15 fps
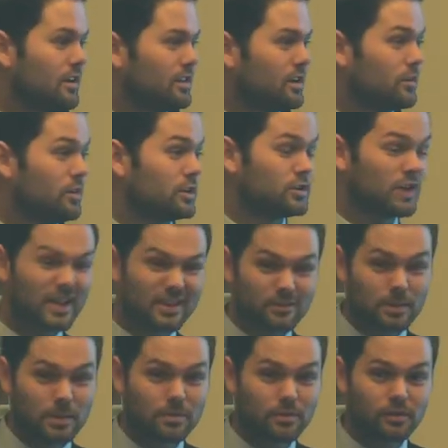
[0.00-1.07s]
There weren't trans
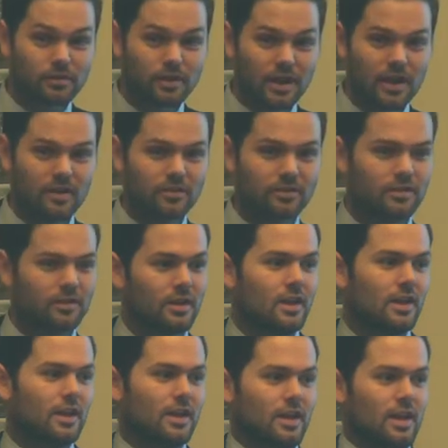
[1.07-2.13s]
people around.
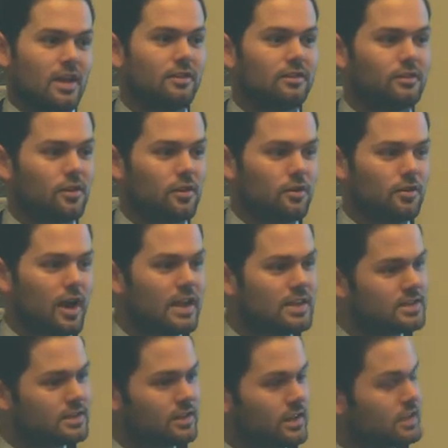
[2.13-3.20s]
And so the
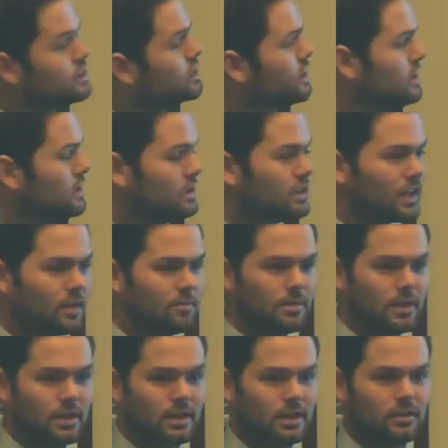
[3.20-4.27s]
isolation can
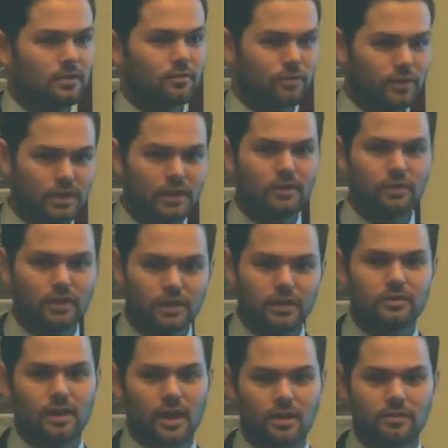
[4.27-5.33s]
be really, really
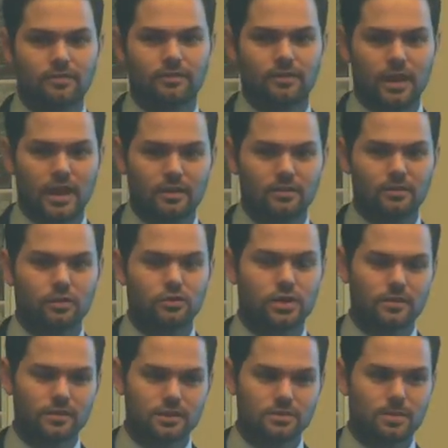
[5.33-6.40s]
tough. And so
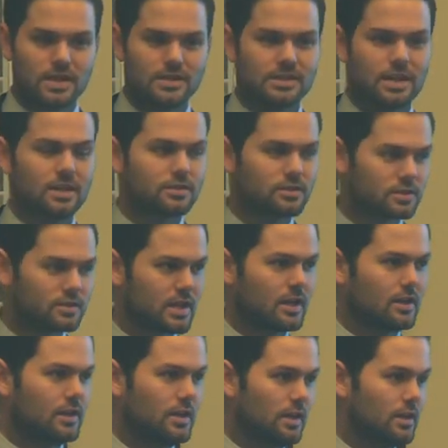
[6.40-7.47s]
Trevor Space answers
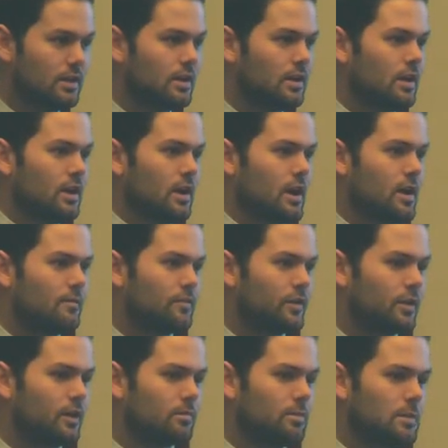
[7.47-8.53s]
that need for
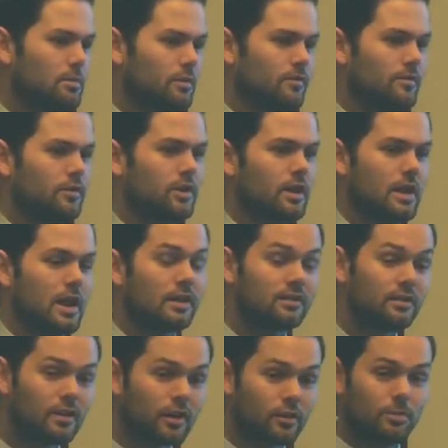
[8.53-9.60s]
young people to feel
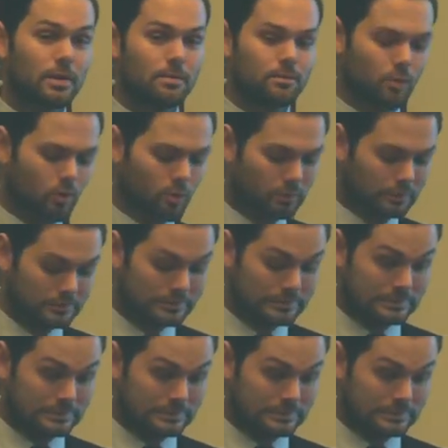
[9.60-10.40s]
connected to other people.